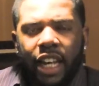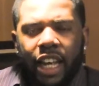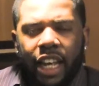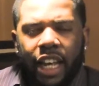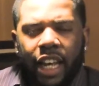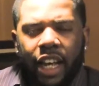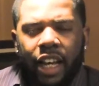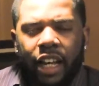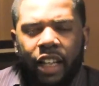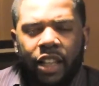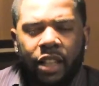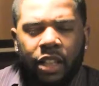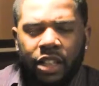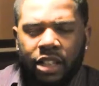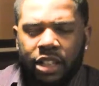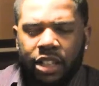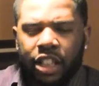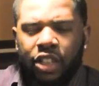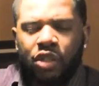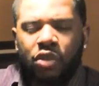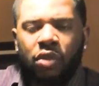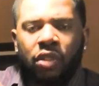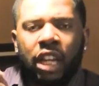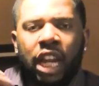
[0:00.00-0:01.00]
the
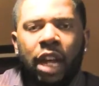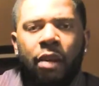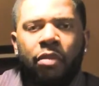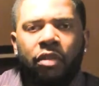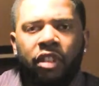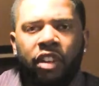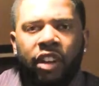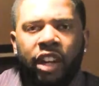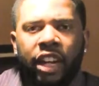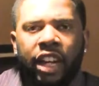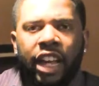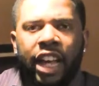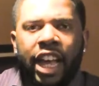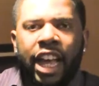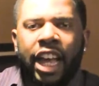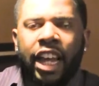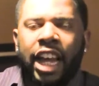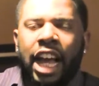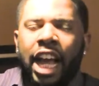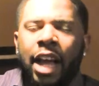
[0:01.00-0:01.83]
Central Library, and